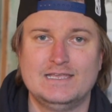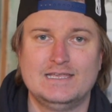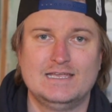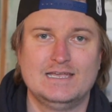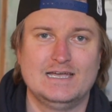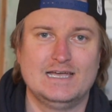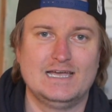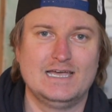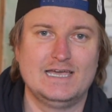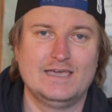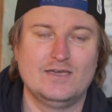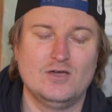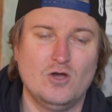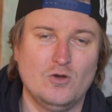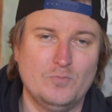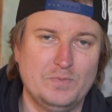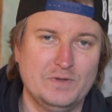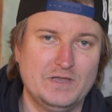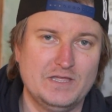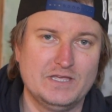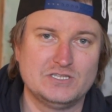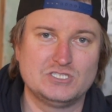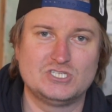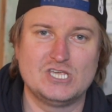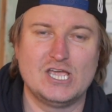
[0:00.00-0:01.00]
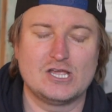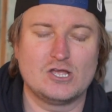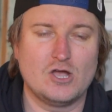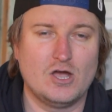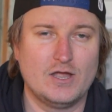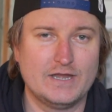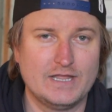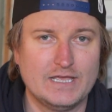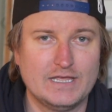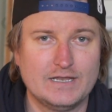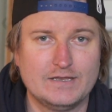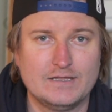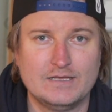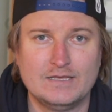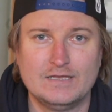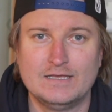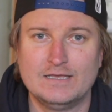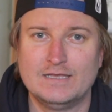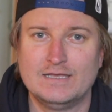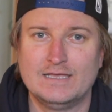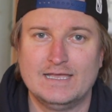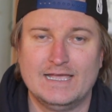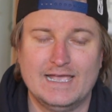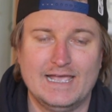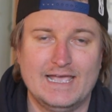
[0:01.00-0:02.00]
I open it, check on it,
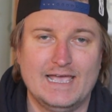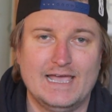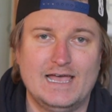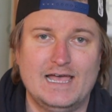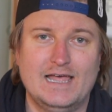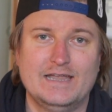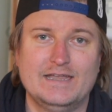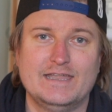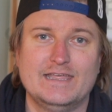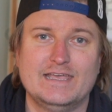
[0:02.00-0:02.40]
and